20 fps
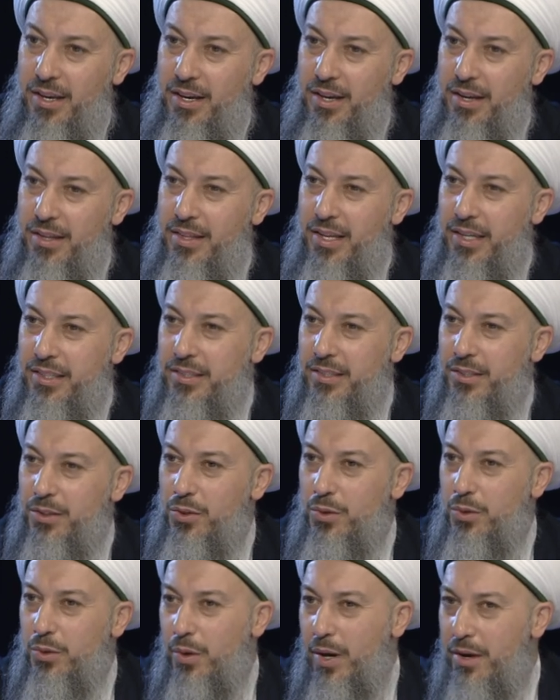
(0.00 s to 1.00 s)
that, you
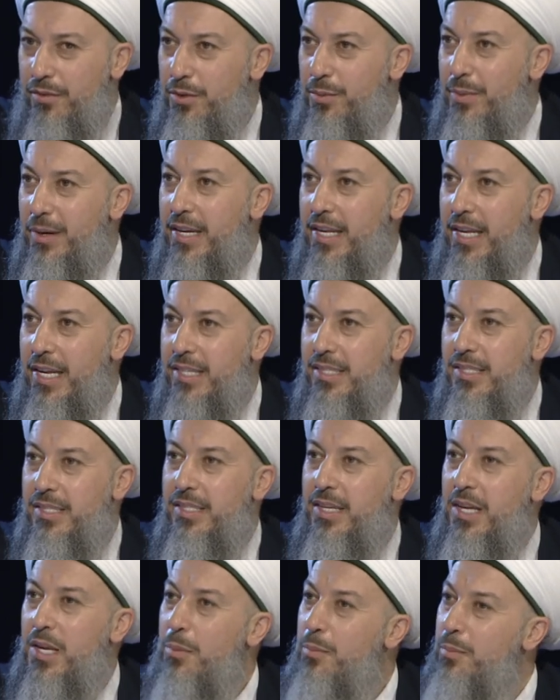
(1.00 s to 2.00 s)
know, everybody is
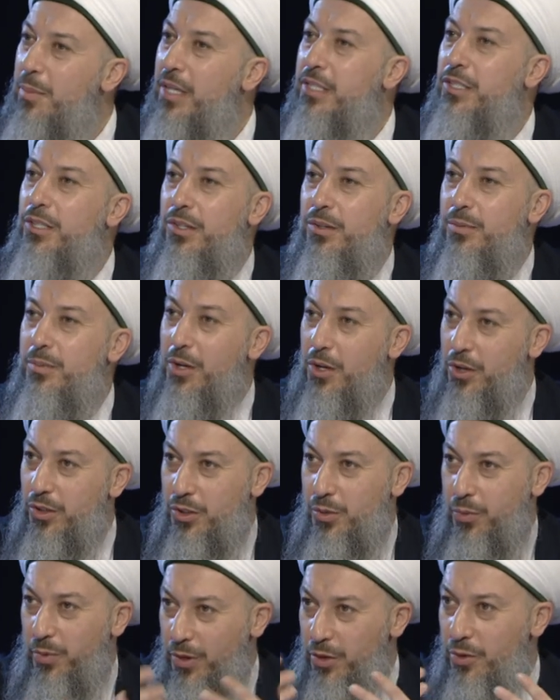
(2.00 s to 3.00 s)
better, because you,
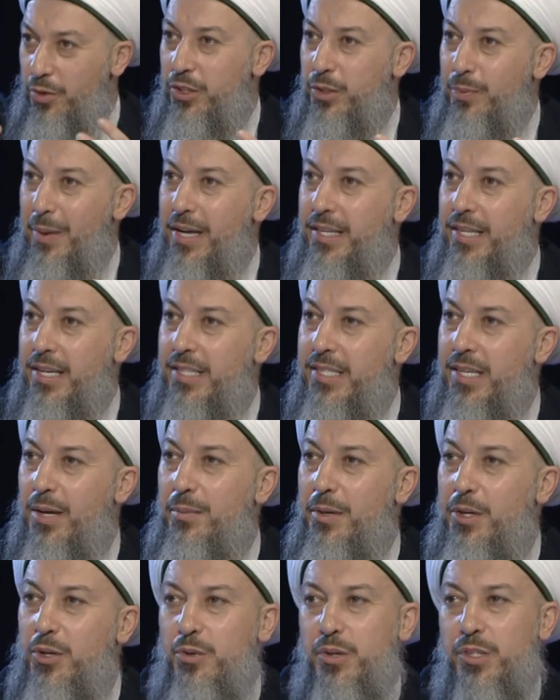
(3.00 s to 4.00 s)
when you're respecting
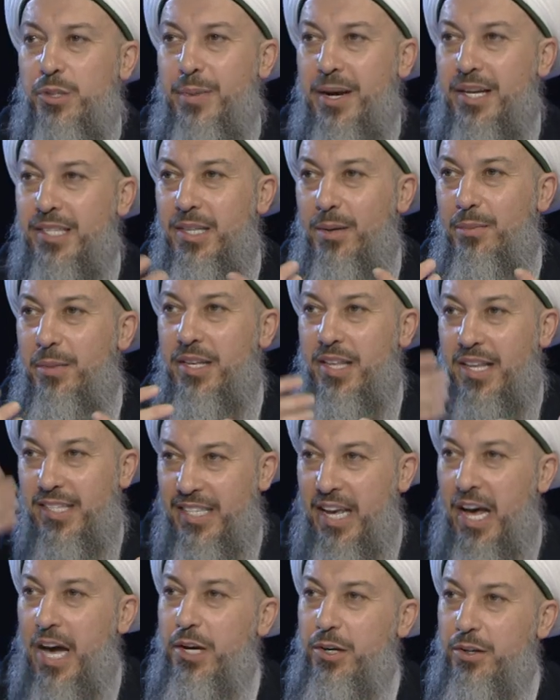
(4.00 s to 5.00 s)
somebody, you respect somebody that's
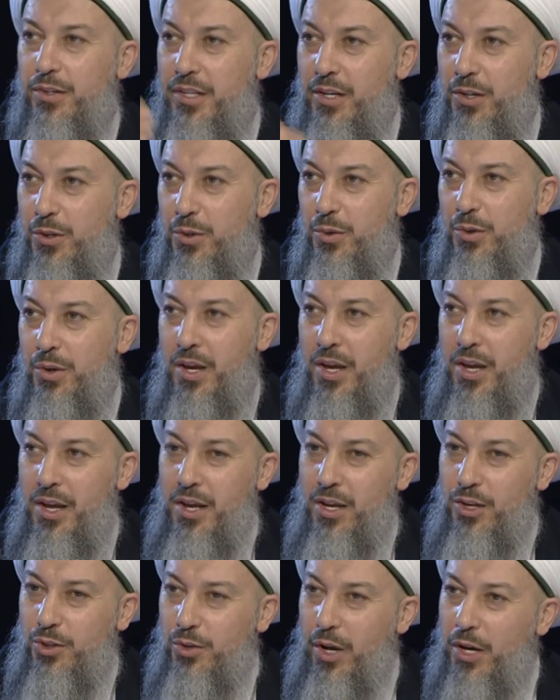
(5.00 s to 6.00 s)
higher than you.
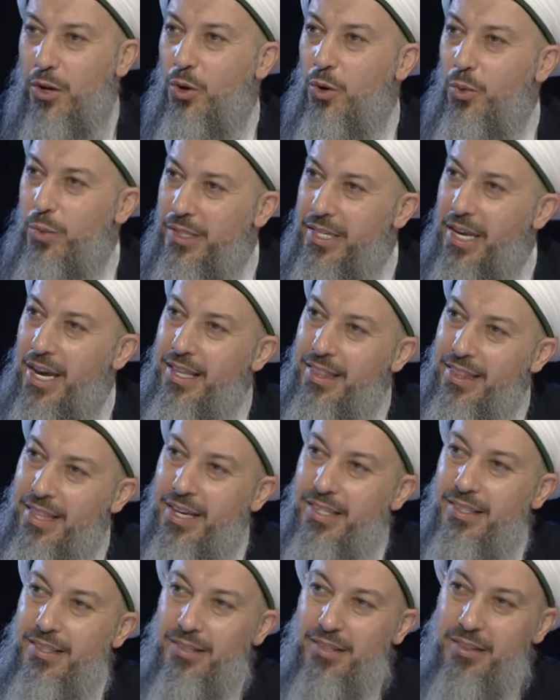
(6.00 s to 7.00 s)
So I always had that
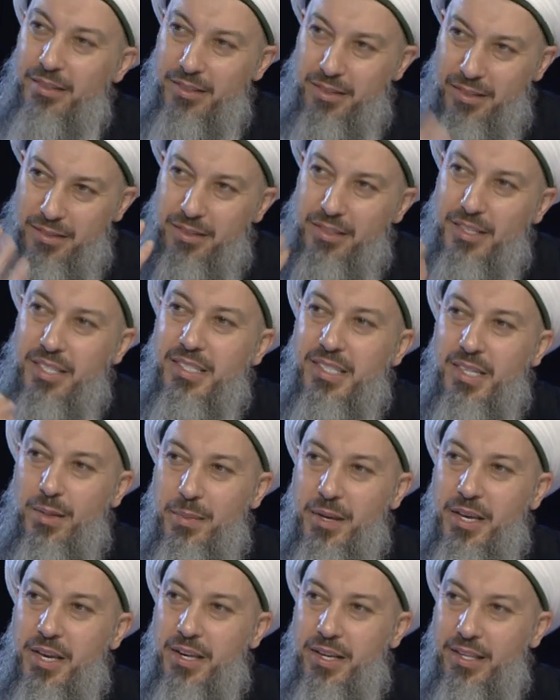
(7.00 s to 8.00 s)
since the
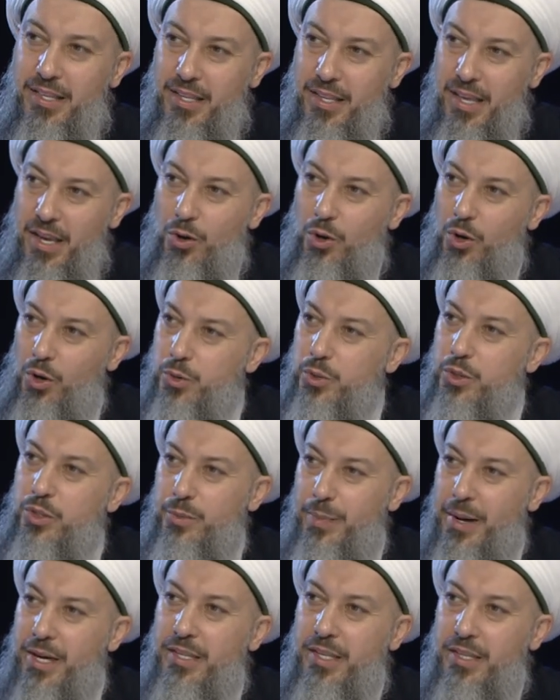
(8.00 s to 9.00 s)
beginning, that I always
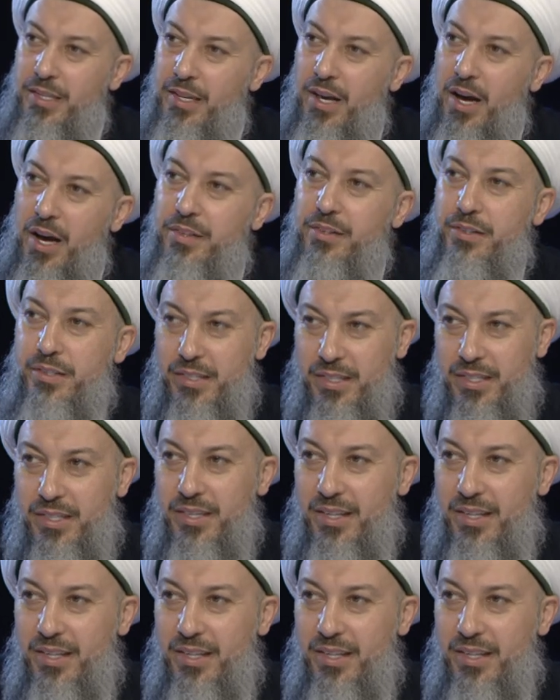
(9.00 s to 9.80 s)
respected others.